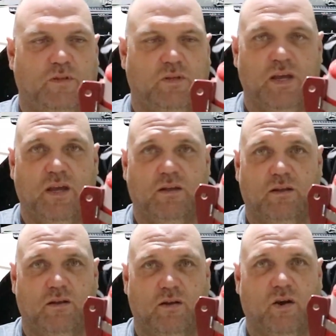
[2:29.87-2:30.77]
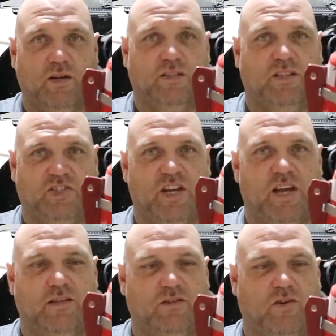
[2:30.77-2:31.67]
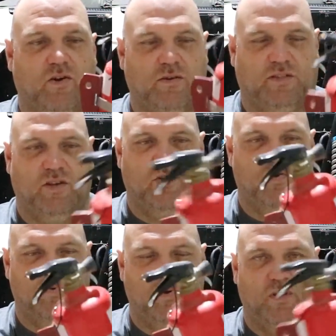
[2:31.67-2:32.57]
Yeah, I suggest, so